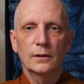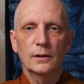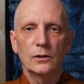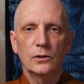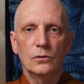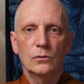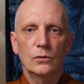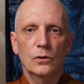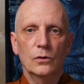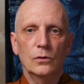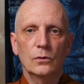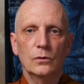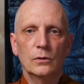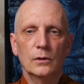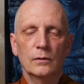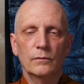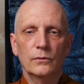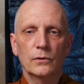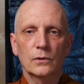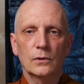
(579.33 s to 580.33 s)
You know
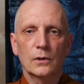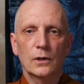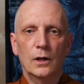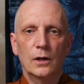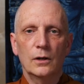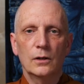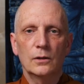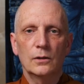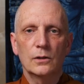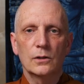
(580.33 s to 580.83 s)
if your car